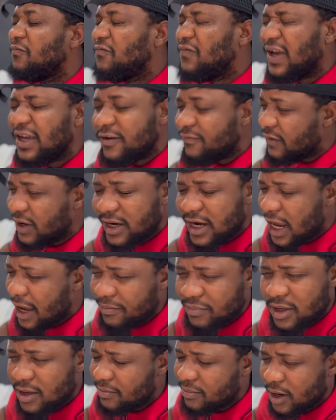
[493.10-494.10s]
very, very
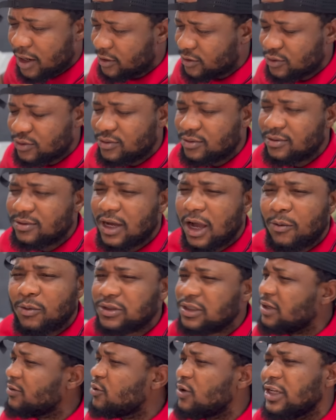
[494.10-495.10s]
happy about. I
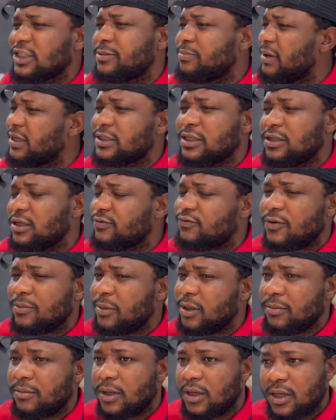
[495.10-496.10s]
wasn't even expecting it
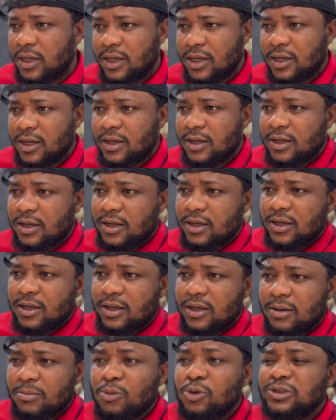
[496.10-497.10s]
from him.
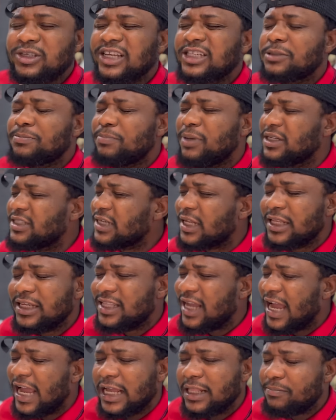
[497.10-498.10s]
Most especially
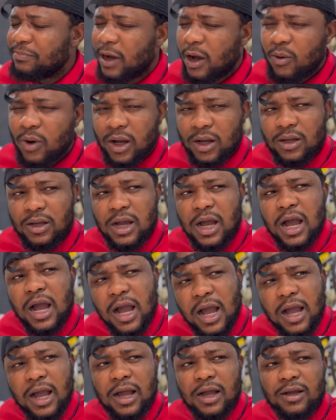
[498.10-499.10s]
that End Power.
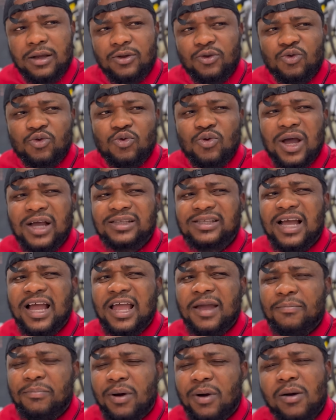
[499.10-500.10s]
You know how
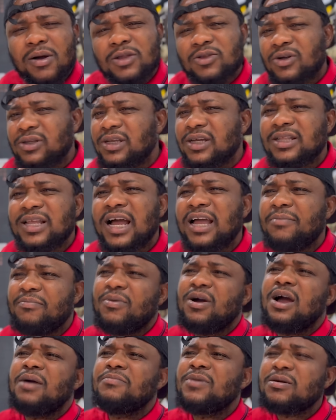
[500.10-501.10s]
that End Power, I don't take that End
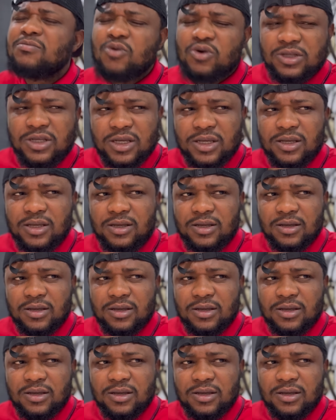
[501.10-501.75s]
Power and make money.